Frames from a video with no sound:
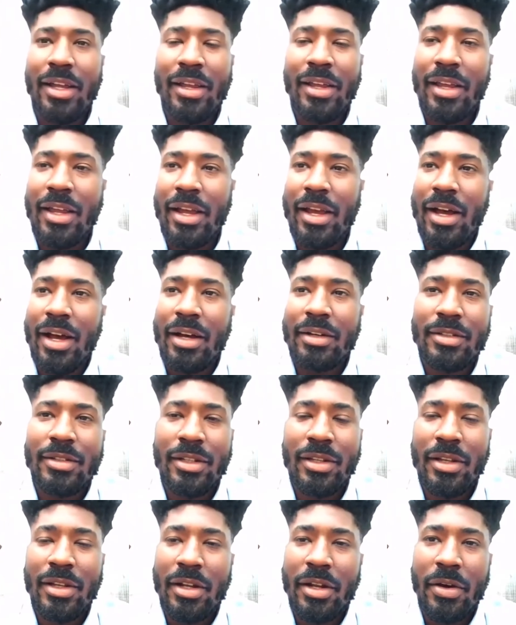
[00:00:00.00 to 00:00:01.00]
Yeah,
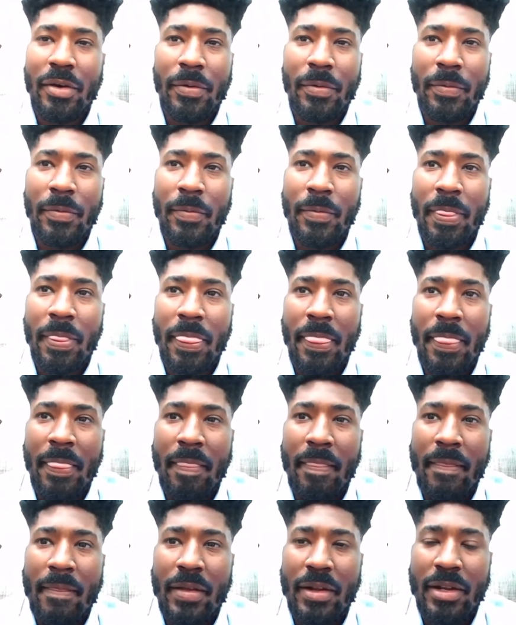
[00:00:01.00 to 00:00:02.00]

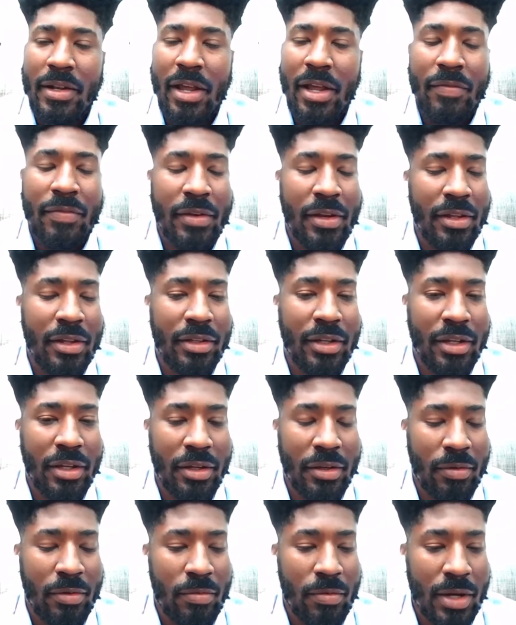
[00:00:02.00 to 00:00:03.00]

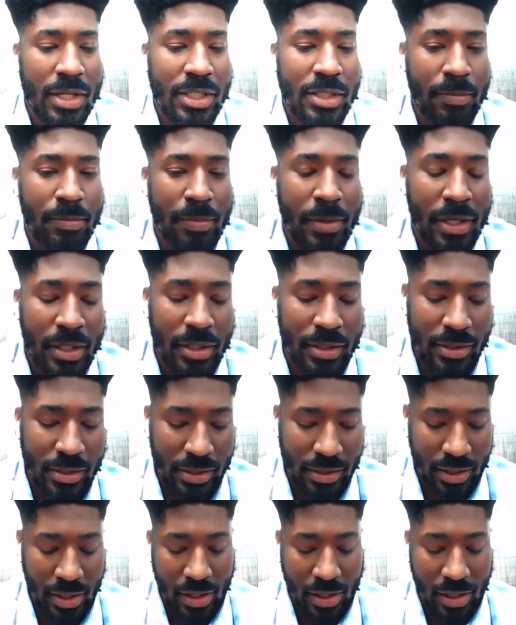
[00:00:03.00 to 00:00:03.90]
definitely rest in peace.